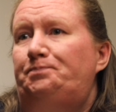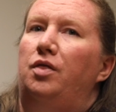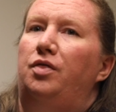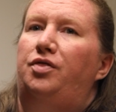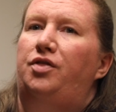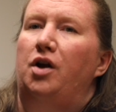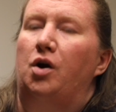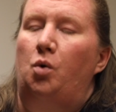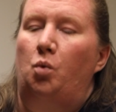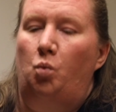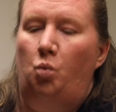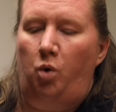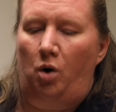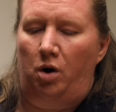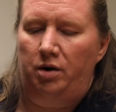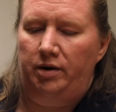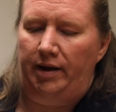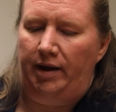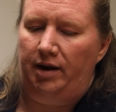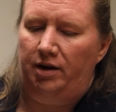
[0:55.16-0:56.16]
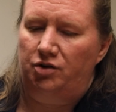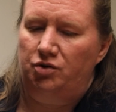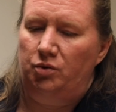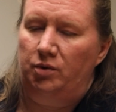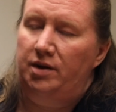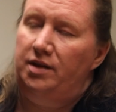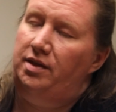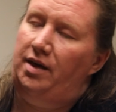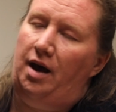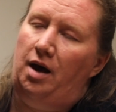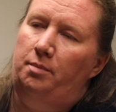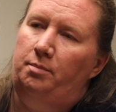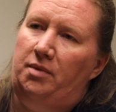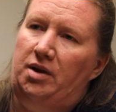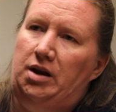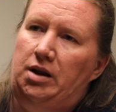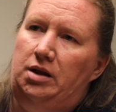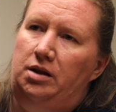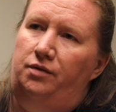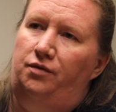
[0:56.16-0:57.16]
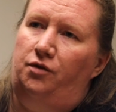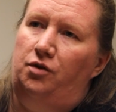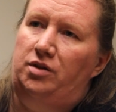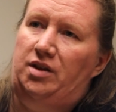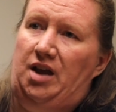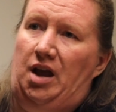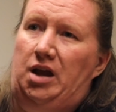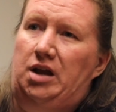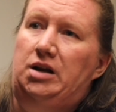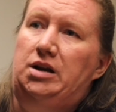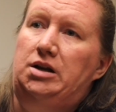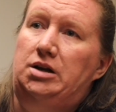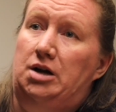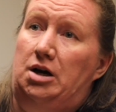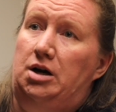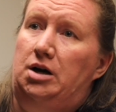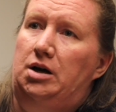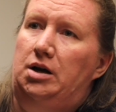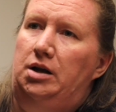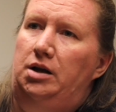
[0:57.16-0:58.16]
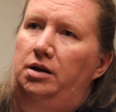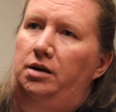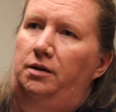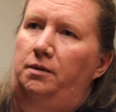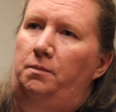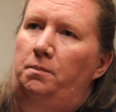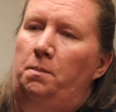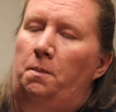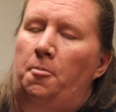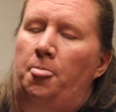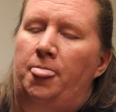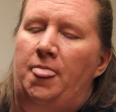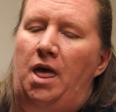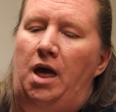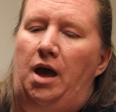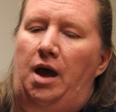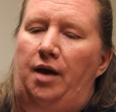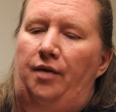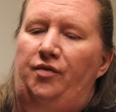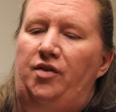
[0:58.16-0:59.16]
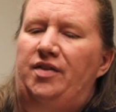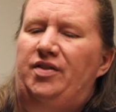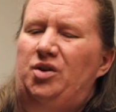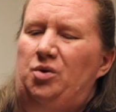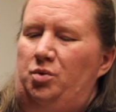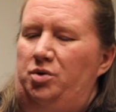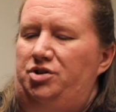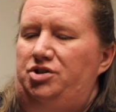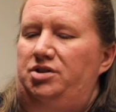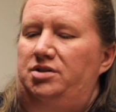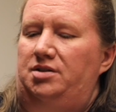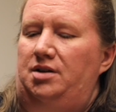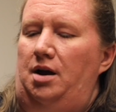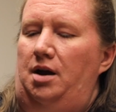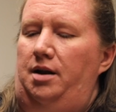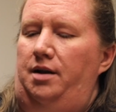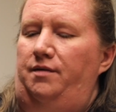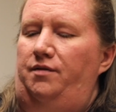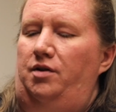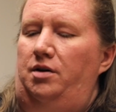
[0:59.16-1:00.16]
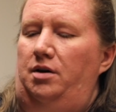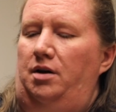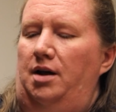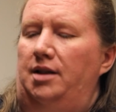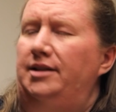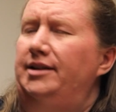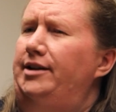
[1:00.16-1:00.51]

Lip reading: There weren't actually that many for the 89, and then there was just kind of a